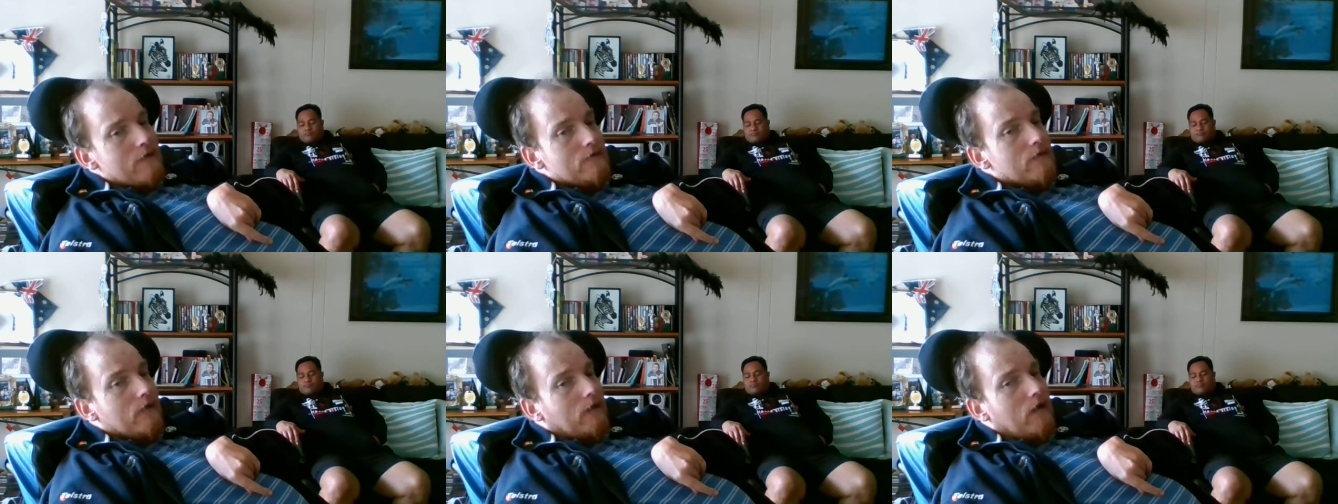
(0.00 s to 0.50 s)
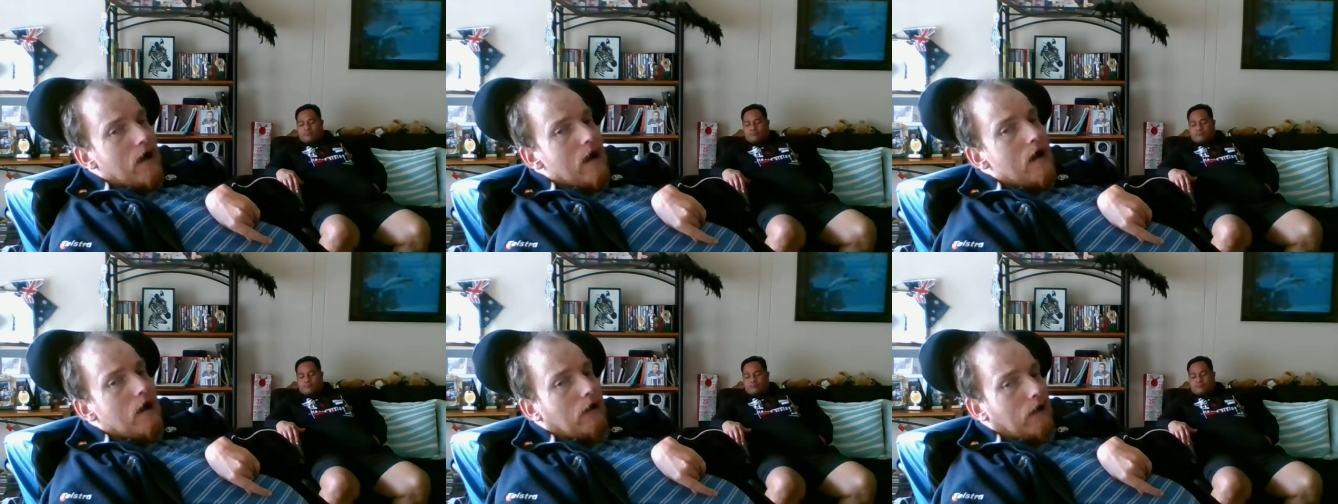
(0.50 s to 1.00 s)
your
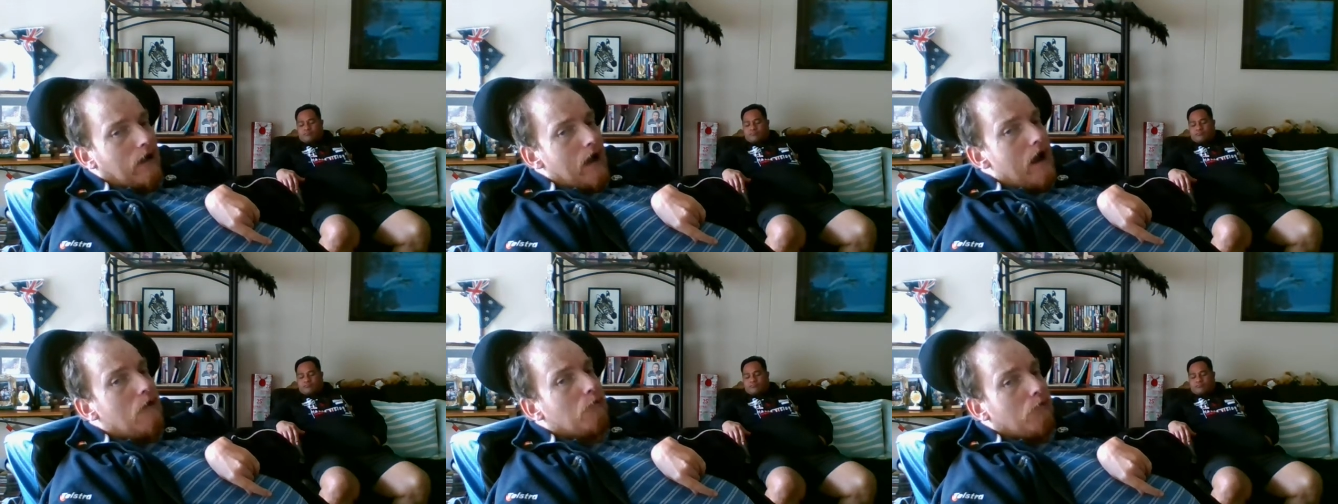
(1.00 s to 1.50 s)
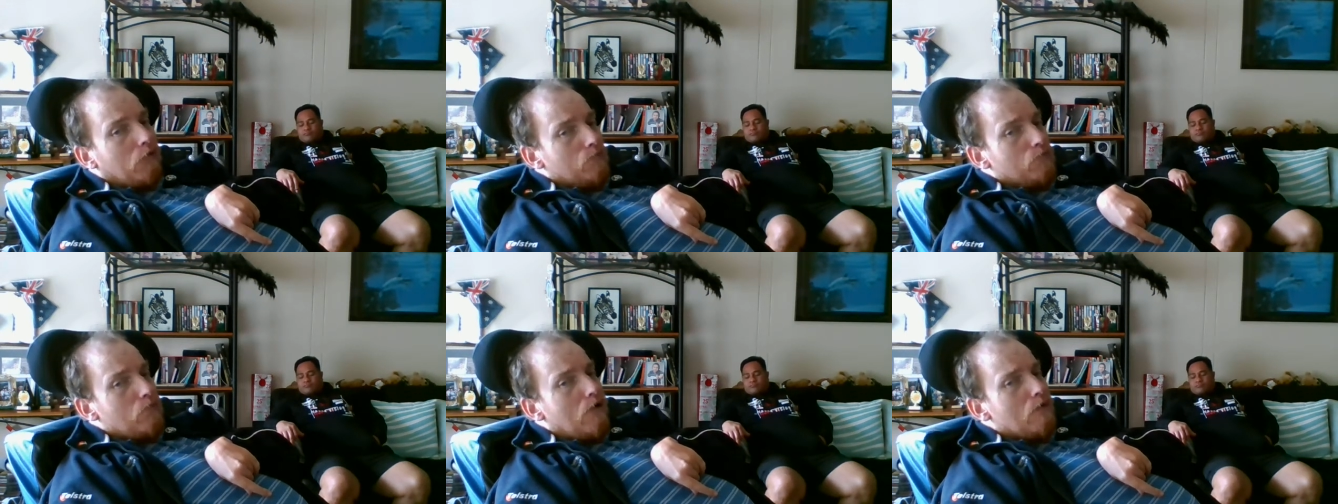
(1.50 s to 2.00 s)
car
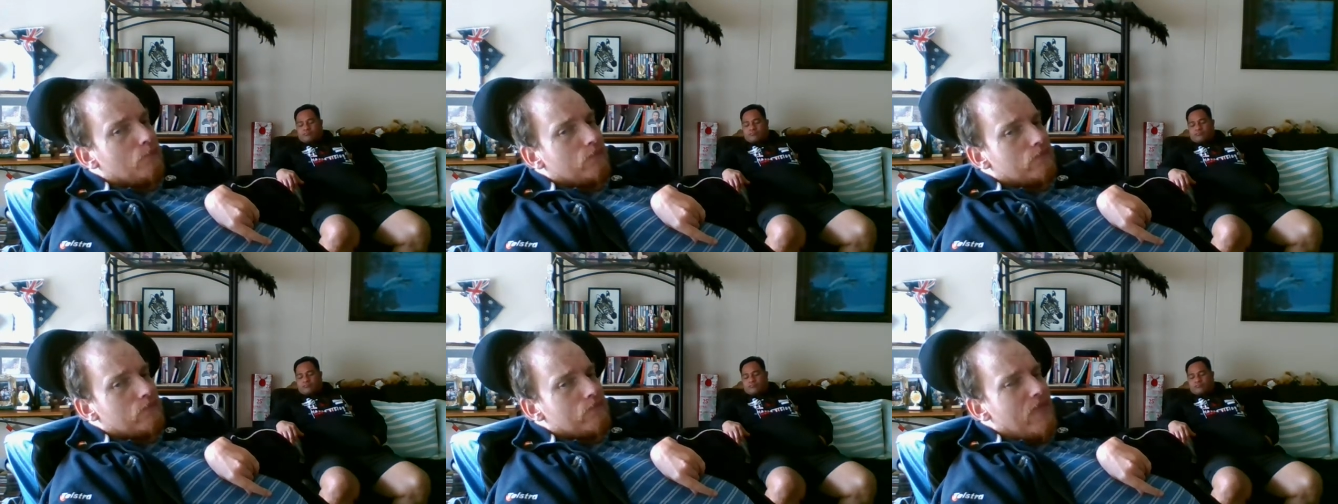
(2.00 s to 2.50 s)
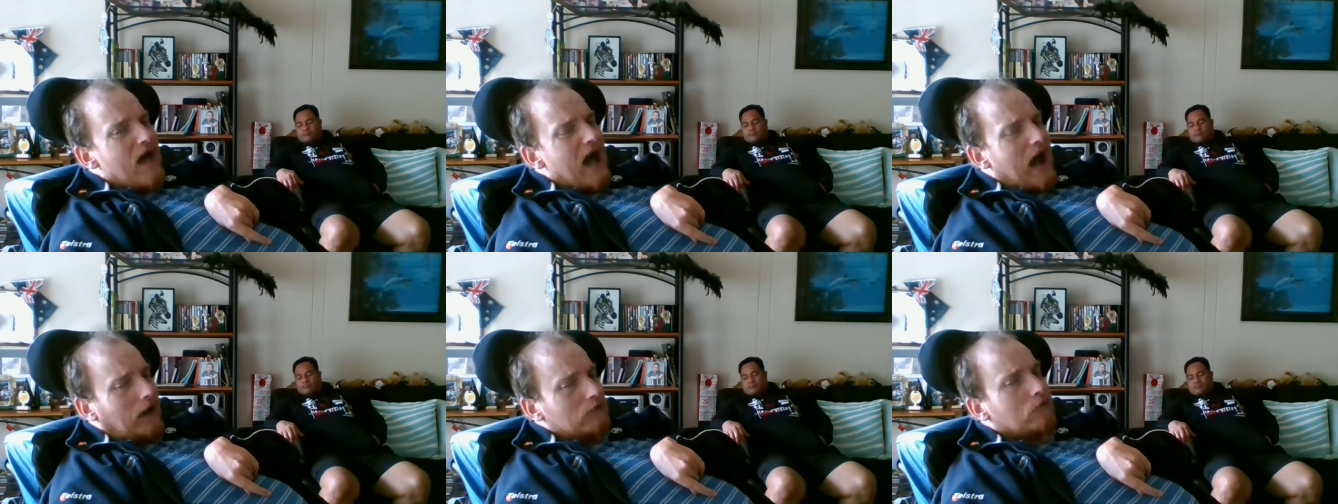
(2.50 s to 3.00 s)
will not
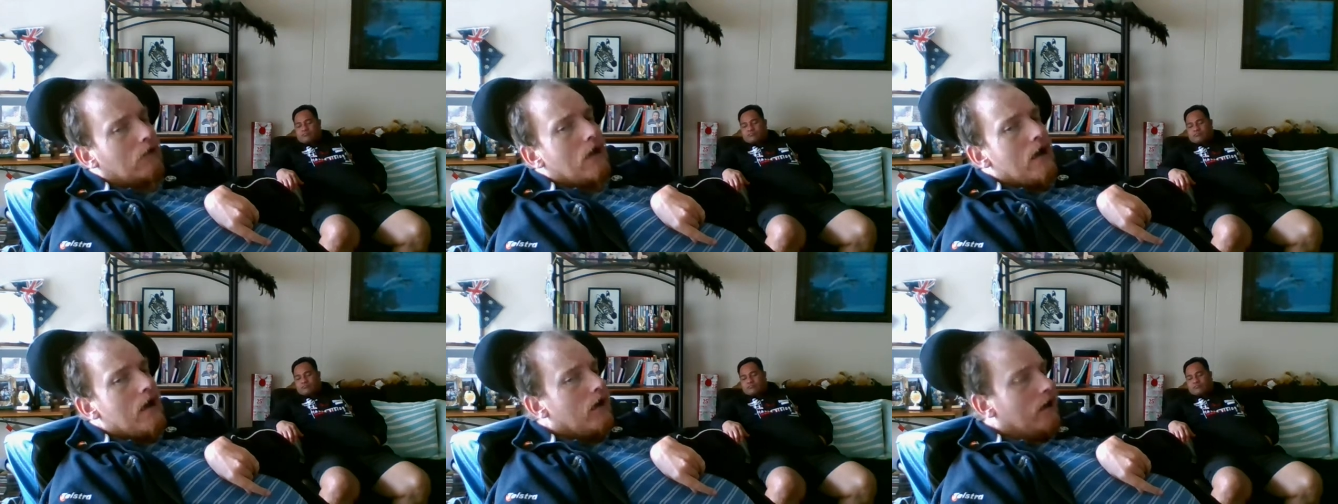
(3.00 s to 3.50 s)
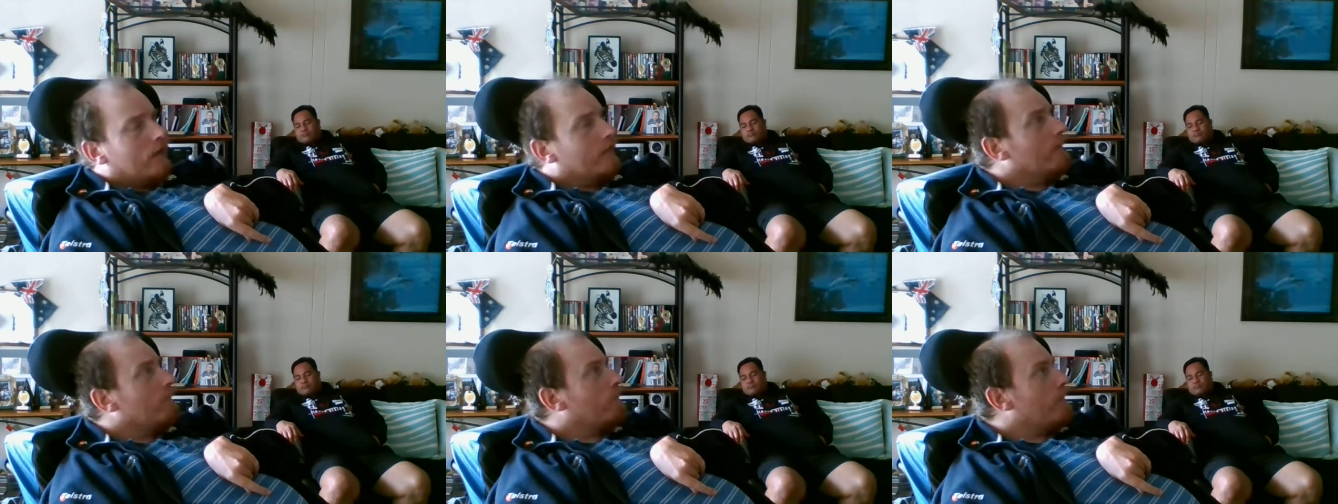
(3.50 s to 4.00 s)
start.
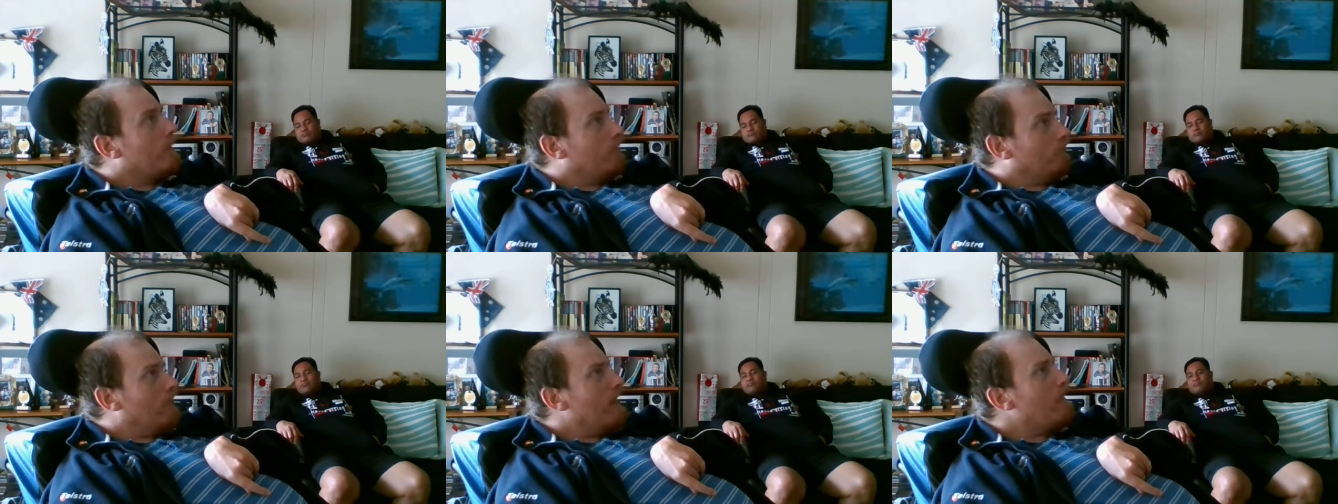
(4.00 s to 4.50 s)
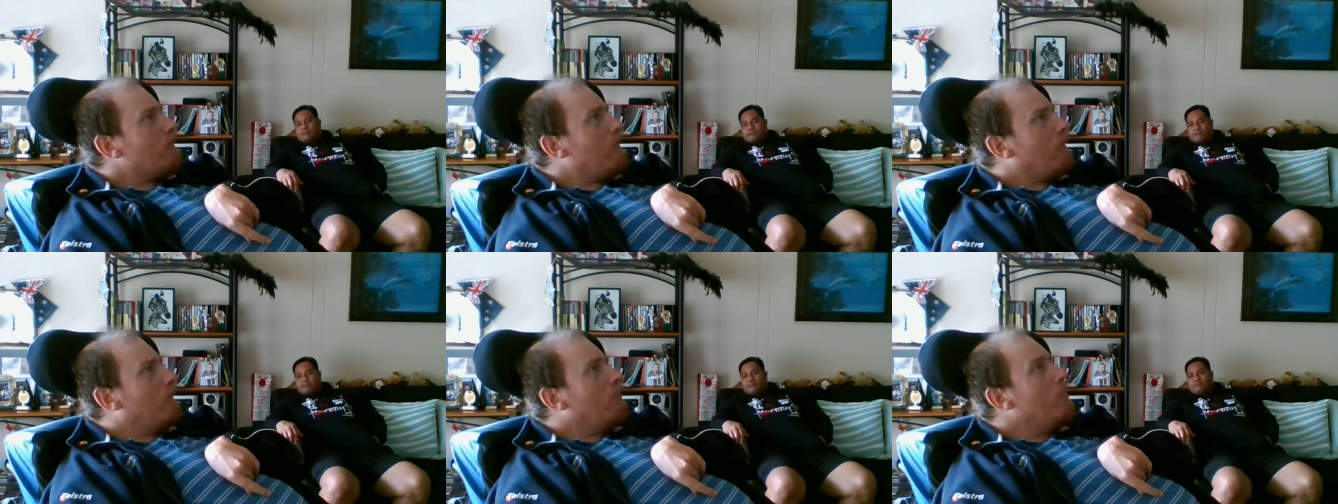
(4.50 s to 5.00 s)
And if you're out
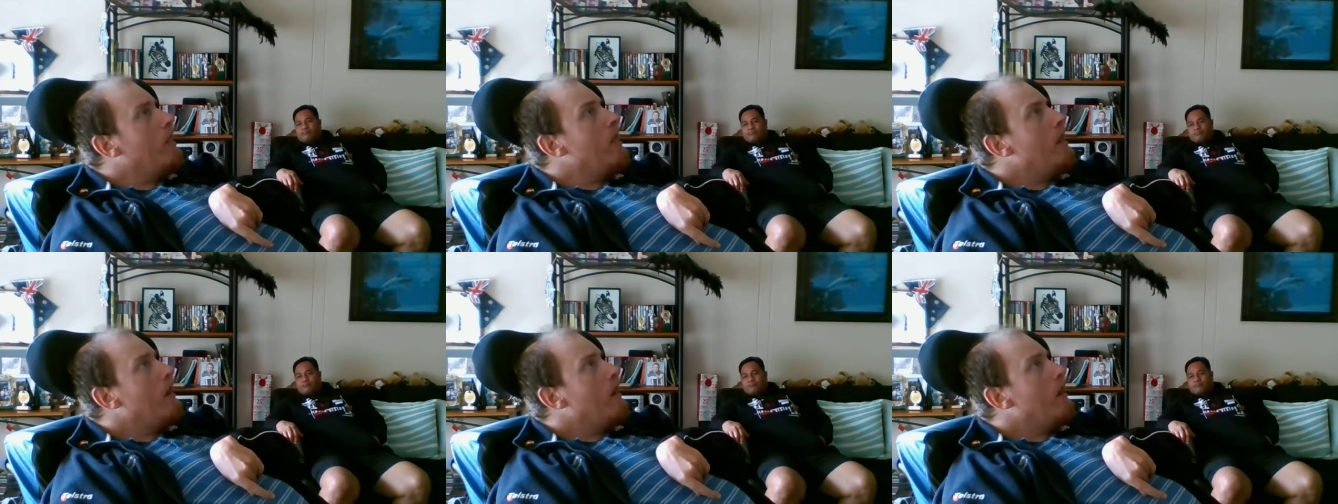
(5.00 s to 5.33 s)
on